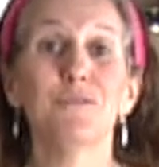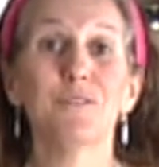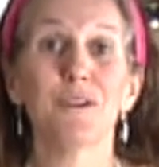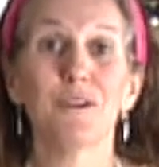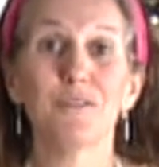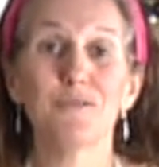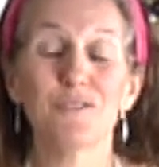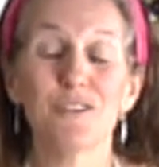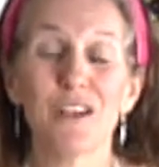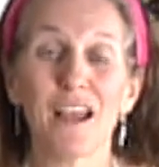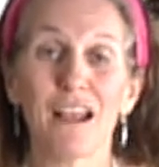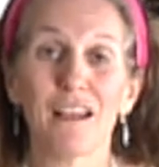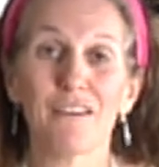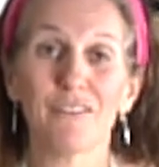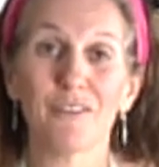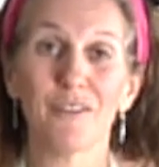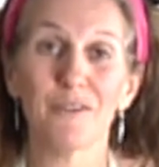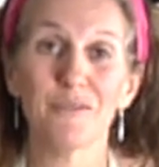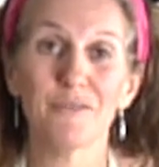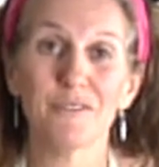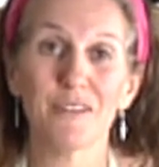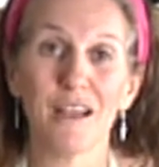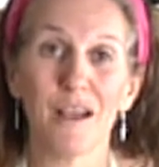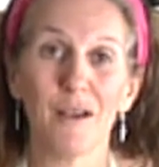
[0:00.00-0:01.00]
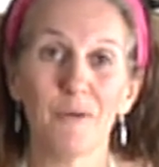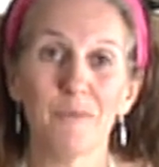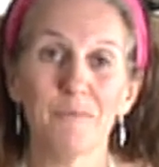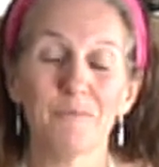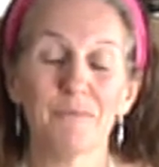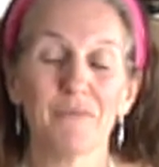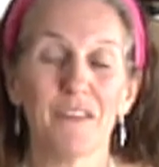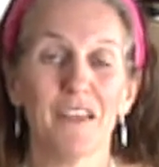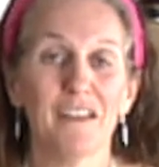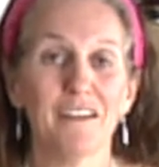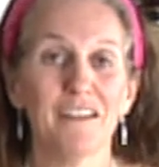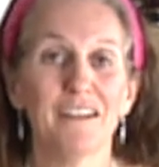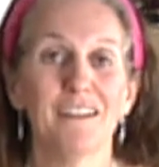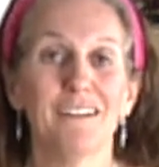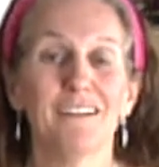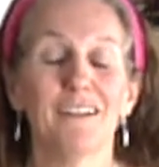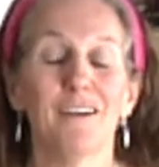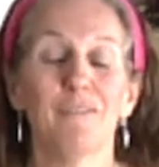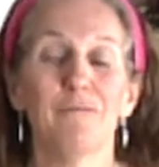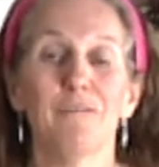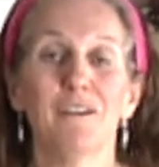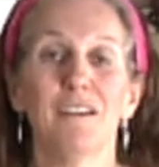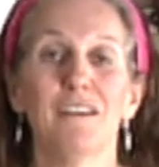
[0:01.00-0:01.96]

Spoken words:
do go check those out, and I'd love